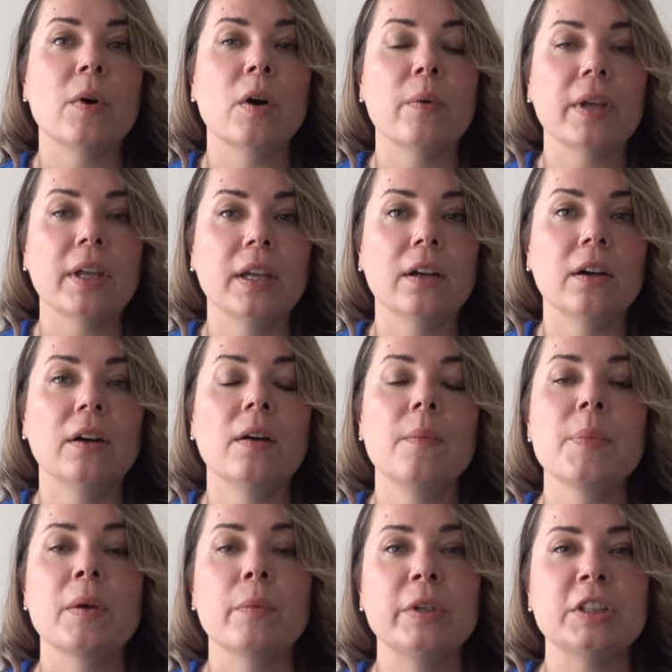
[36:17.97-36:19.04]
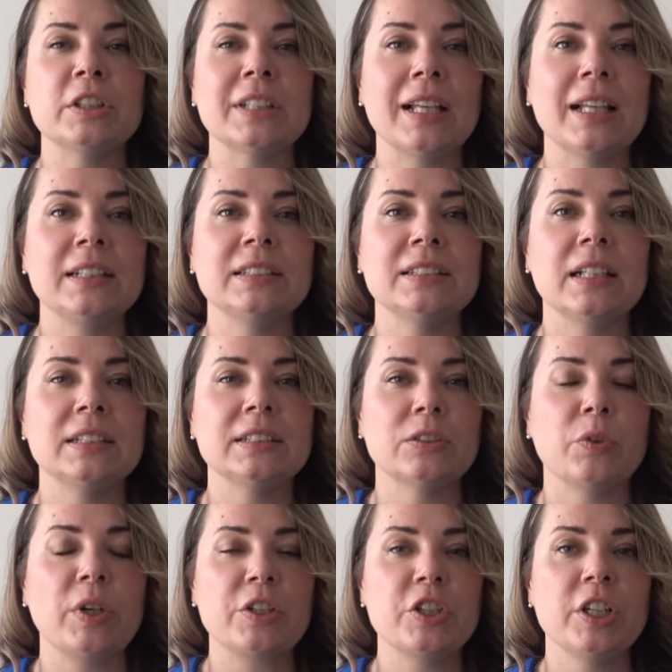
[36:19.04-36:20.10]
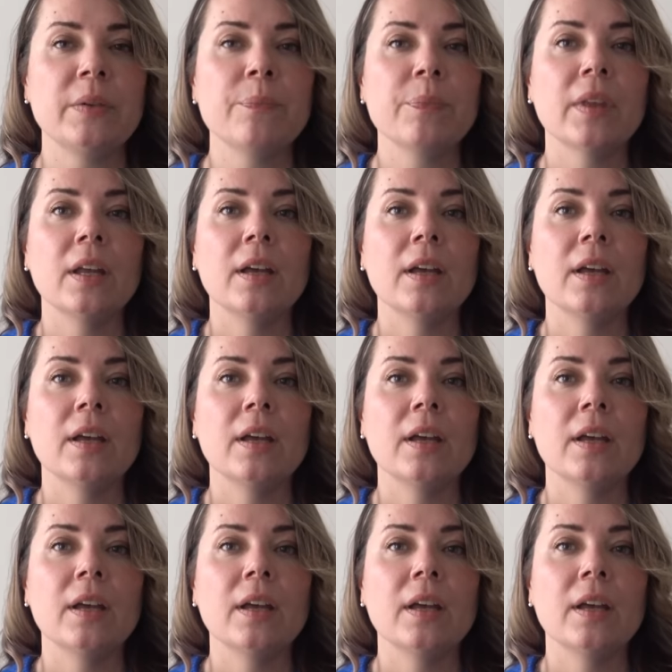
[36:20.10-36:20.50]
over here, which is less stretchy,